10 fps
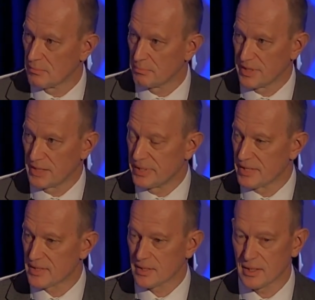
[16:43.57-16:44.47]
be it
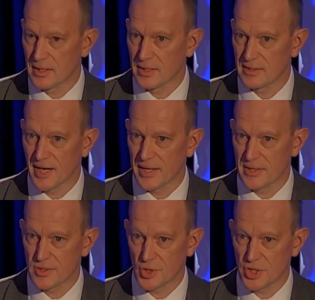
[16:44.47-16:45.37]
basically
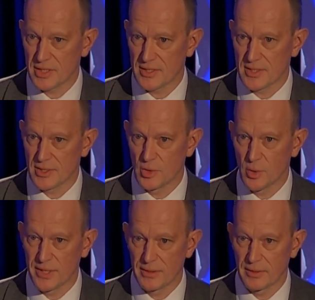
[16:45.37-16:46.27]
targets such as the
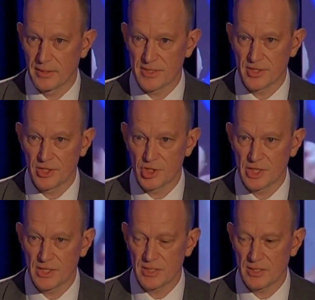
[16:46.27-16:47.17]
UN
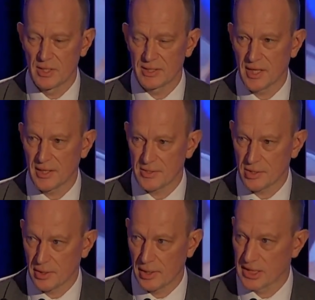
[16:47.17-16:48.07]
SDGs, targets
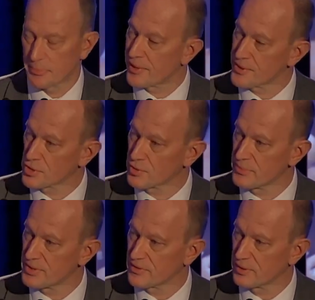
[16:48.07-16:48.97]
like the Paris
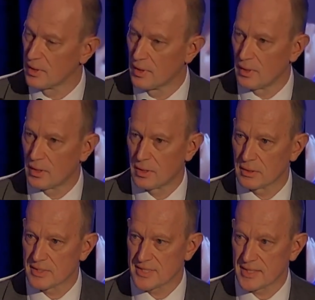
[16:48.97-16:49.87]
Agreement,
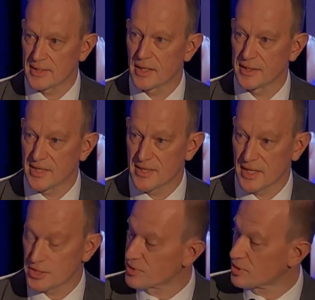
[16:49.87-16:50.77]
the Sendai
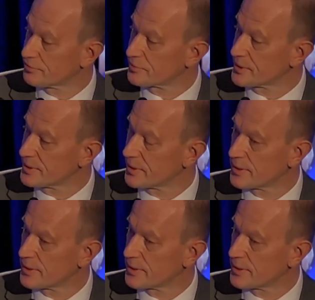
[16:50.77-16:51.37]
disaster recovery